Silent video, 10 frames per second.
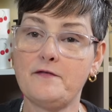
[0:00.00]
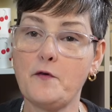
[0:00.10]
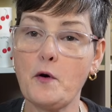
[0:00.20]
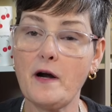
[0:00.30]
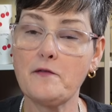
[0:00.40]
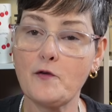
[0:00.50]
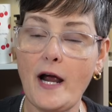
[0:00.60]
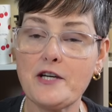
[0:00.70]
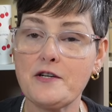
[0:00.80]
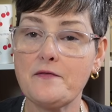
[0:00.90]
for a
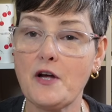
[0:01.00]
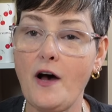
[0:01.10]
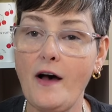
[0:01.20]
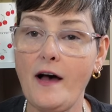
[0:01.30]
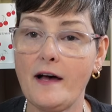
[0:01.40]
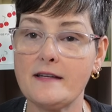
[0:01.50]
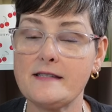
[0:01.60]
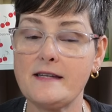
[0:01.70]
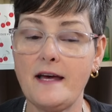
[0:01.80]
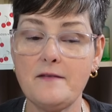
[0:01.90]
fraction of the
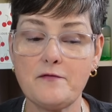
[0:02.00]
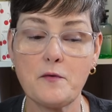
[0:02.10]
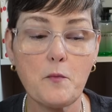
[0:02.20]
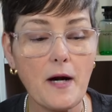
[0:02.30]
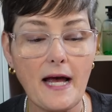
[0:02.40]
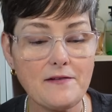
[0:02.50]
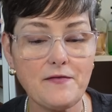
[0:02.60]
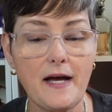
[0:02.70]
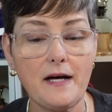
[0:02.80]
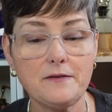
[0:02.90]
cost? And from what I
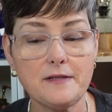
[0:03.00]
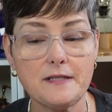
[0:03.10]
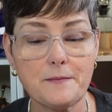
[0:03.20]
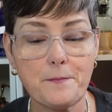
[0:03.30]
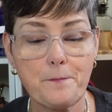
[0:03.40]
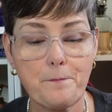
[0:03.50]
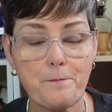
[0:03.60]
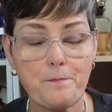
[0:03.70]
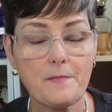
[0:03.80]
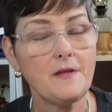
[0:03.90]
found,
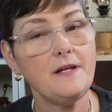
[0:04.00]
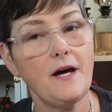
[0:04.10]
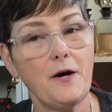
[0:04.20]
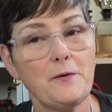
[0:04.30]
no.